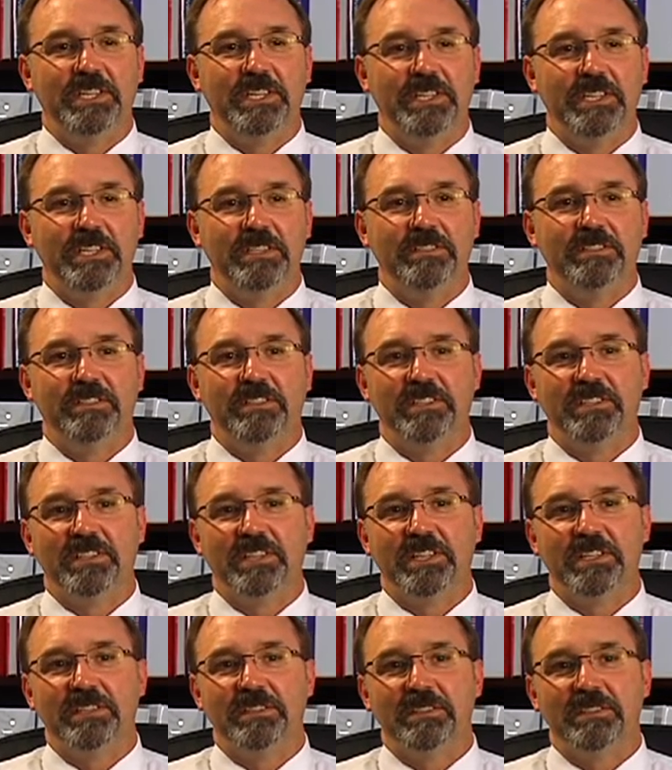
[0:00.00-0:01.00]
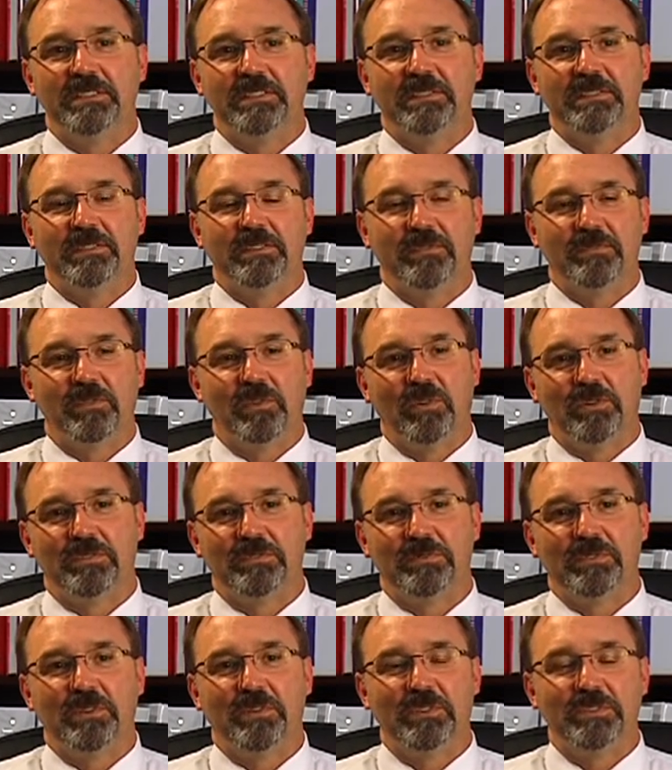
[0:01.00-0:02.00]
needs, and then of
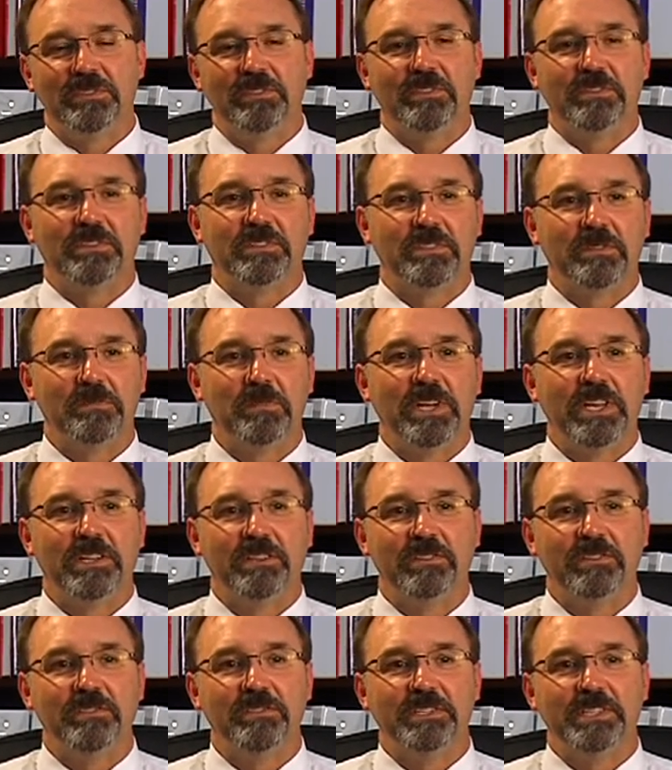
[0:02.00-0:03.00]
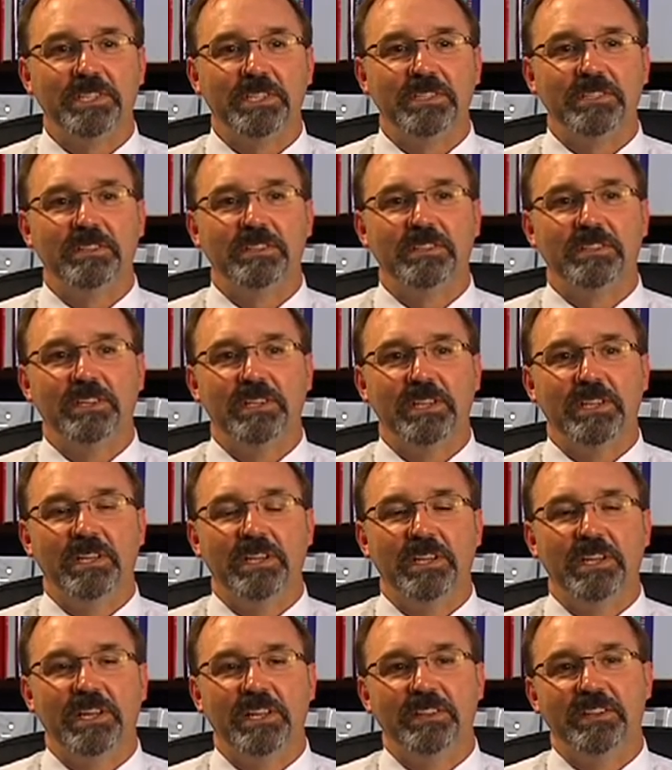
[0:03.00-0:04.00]
course we always look at the medical needs
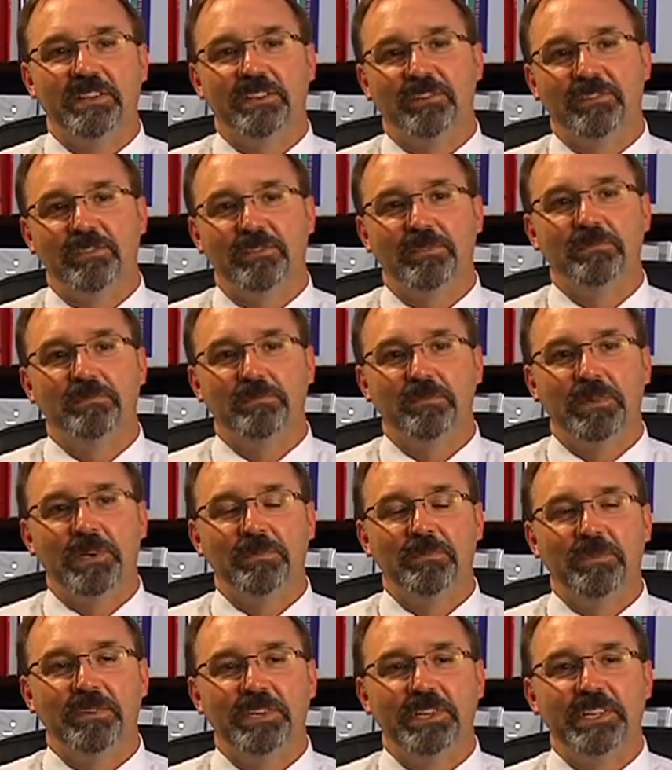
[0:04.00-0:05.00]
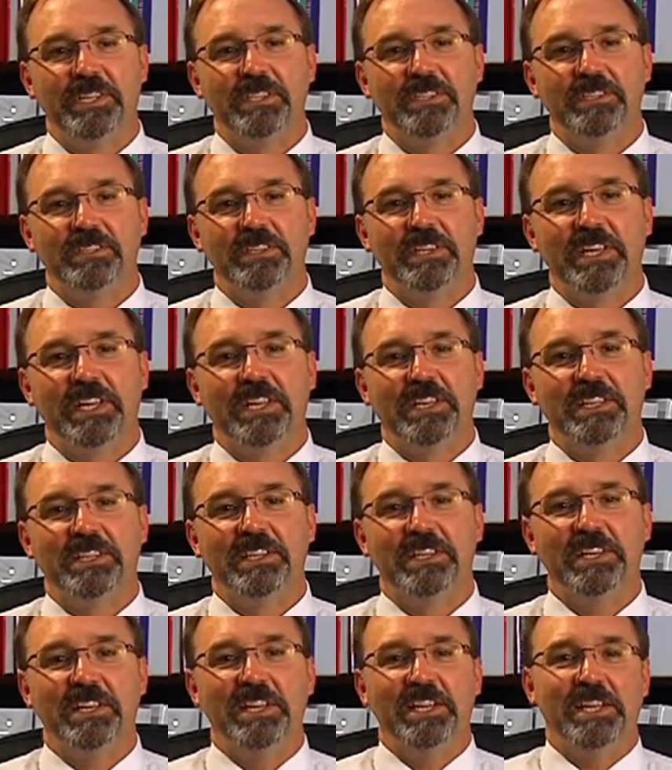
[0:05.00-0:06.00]
and then their memory needs.
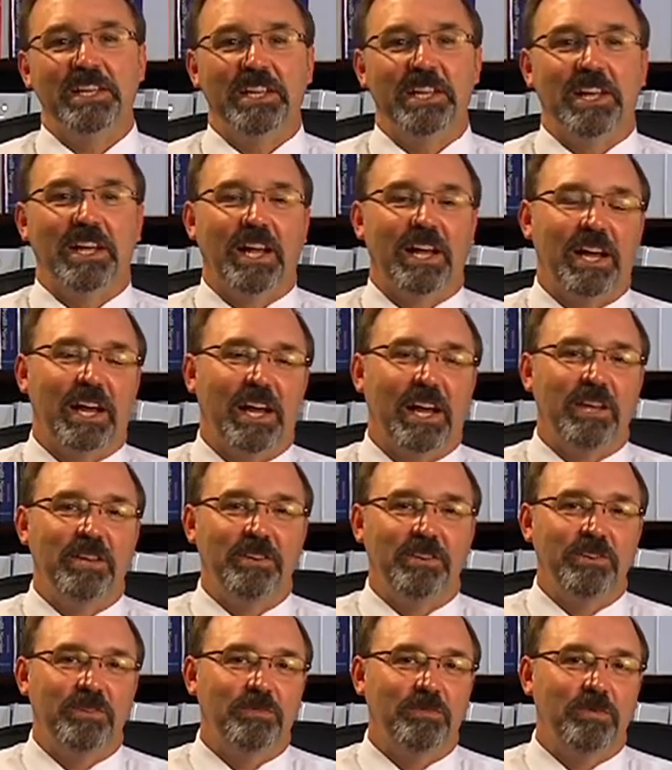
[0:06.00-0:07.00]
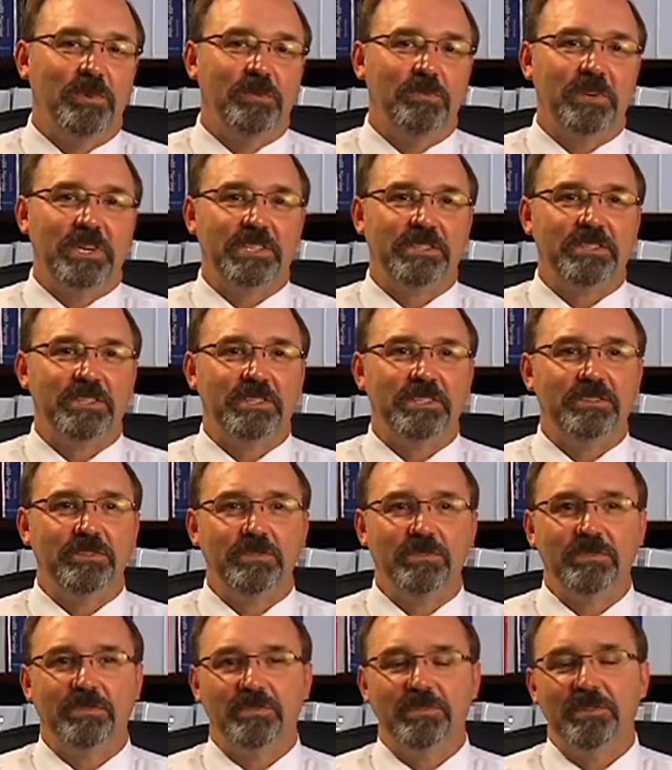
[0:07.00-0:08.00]
And we may see
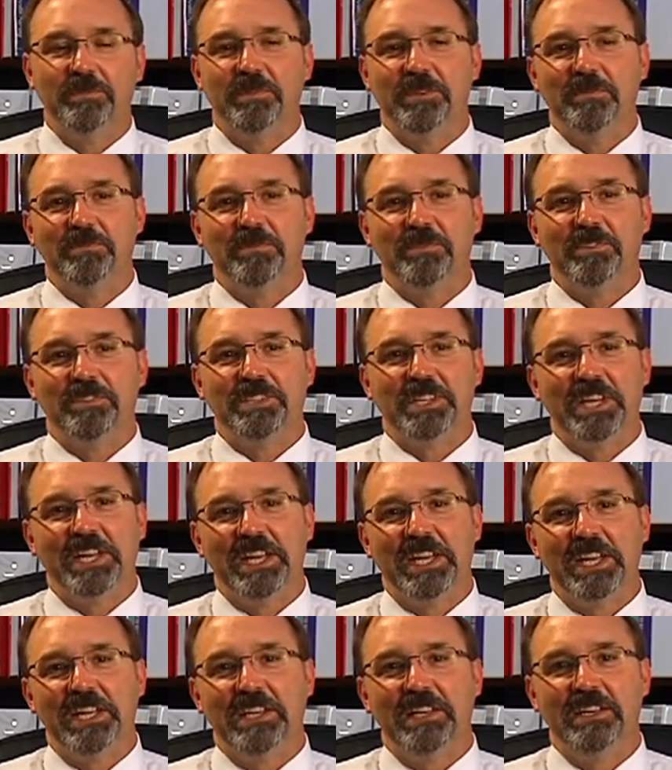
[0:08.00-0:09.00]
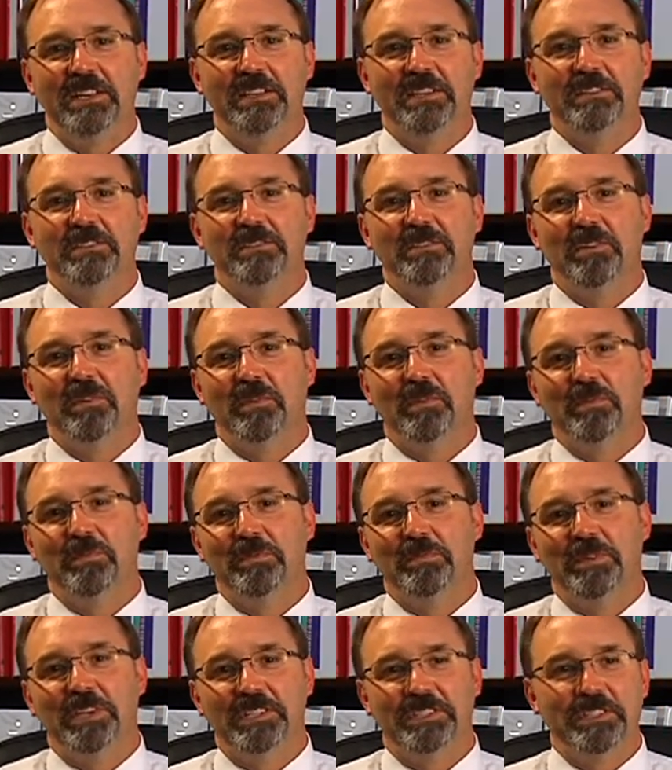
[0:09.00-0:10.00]
two or three people a day, or
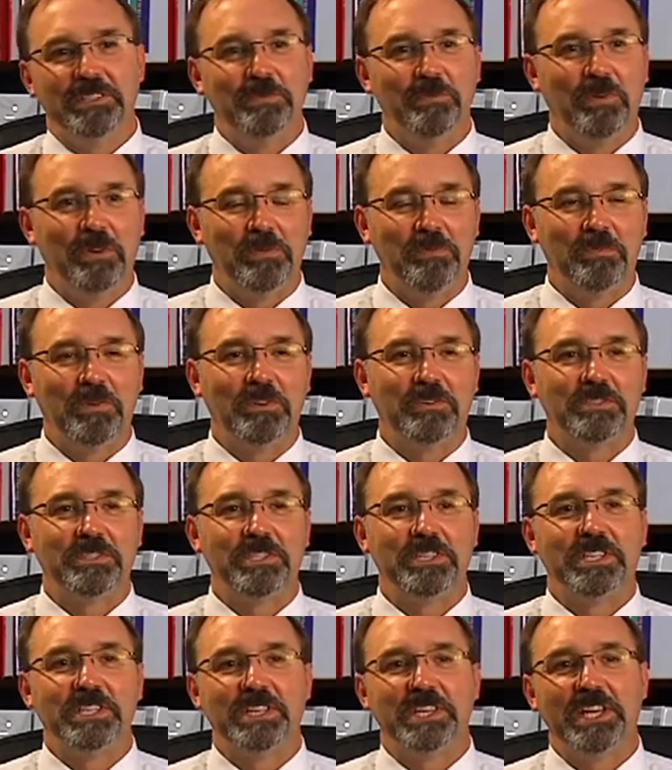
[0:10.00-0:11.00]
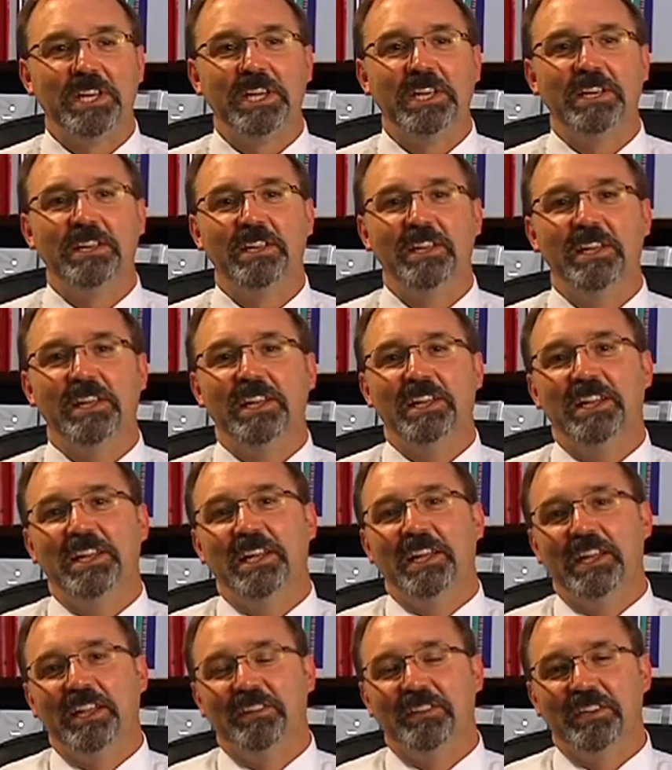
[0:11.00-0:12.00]
we may see one person a day,
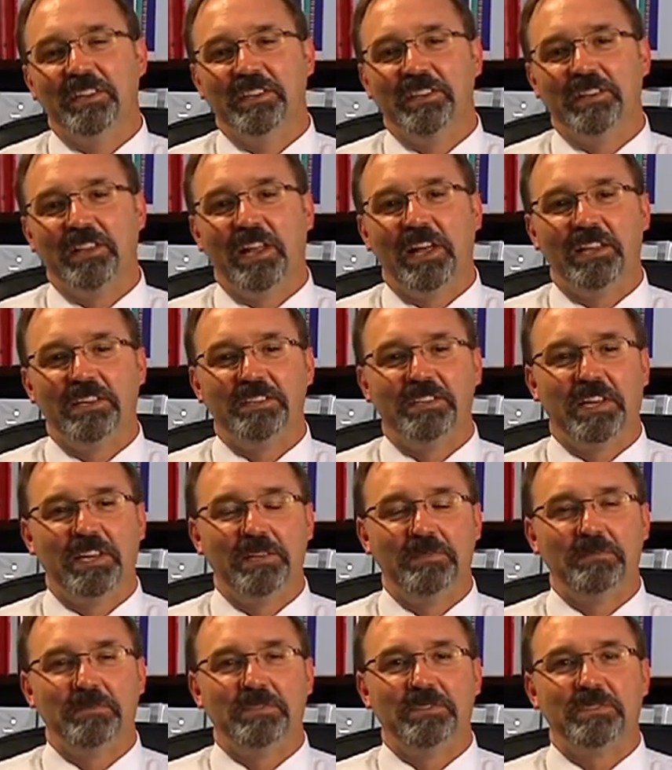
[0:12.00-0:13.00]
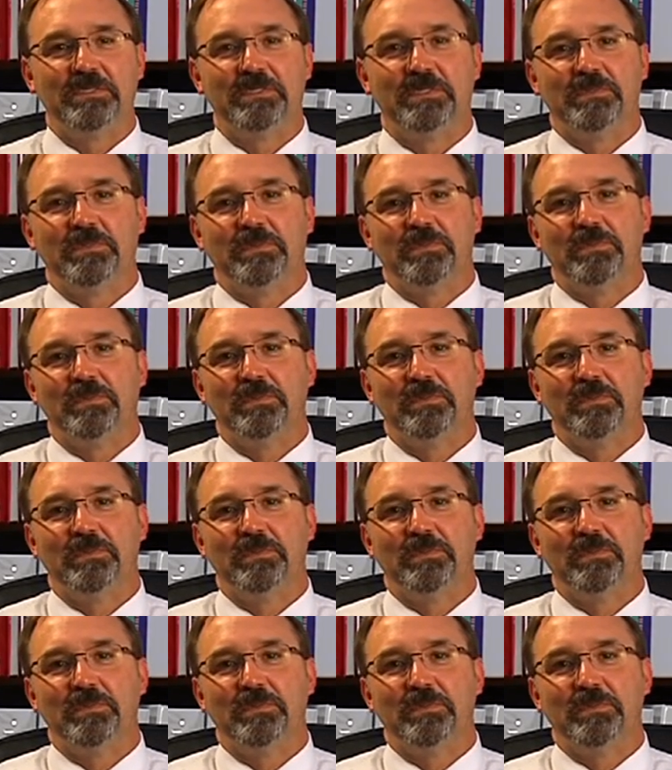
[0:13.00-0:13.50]
and then a lot of times